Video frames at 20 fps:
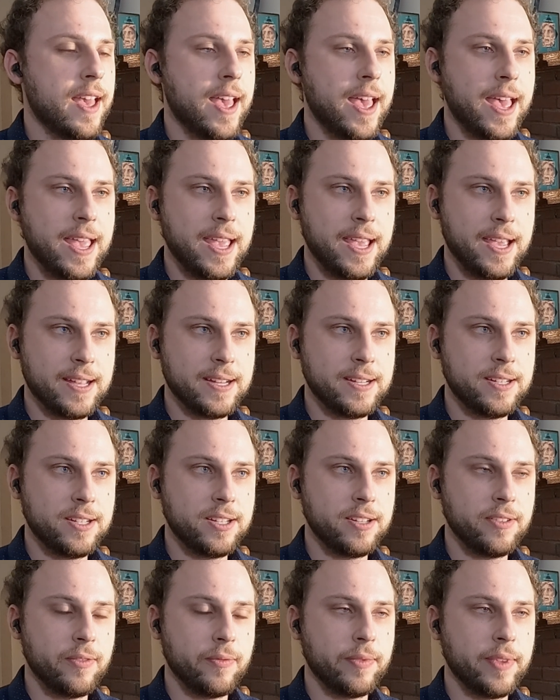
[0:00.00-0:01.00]
and
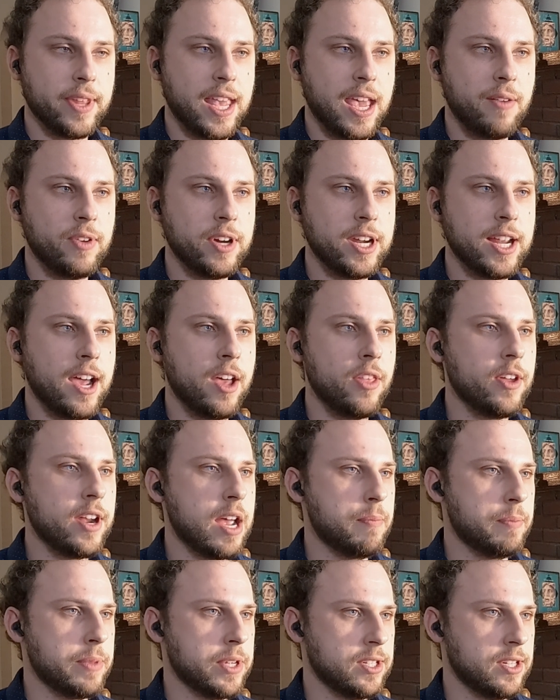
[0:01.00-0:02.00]
every other
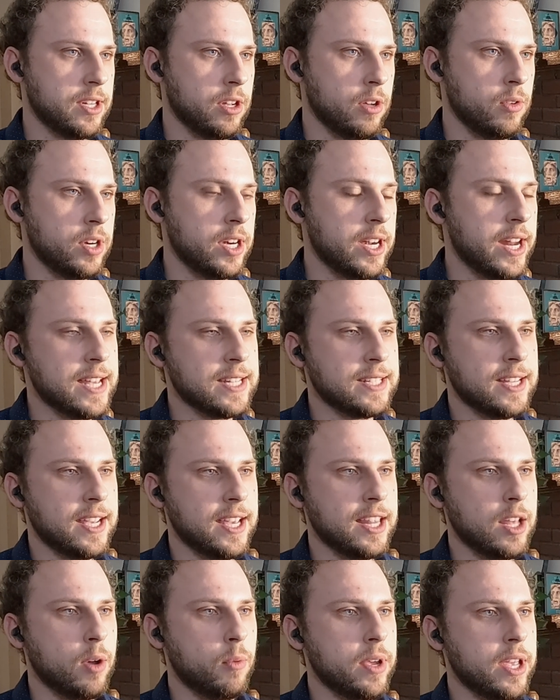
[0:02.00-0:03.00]
episode and essay
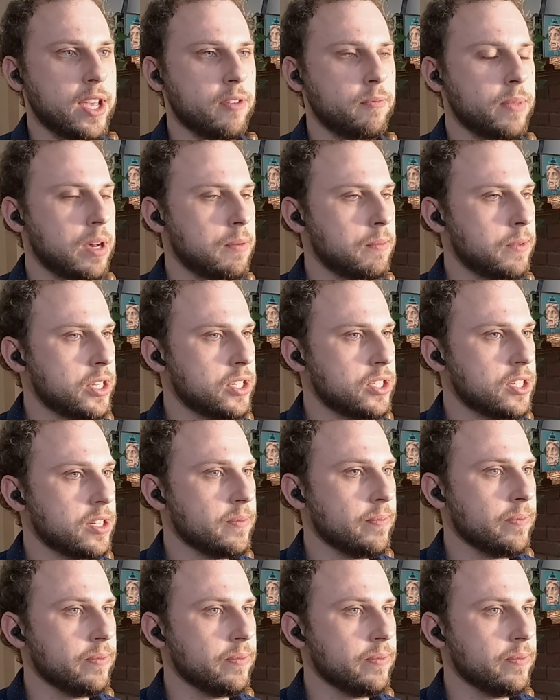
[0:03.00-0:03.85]
that we have published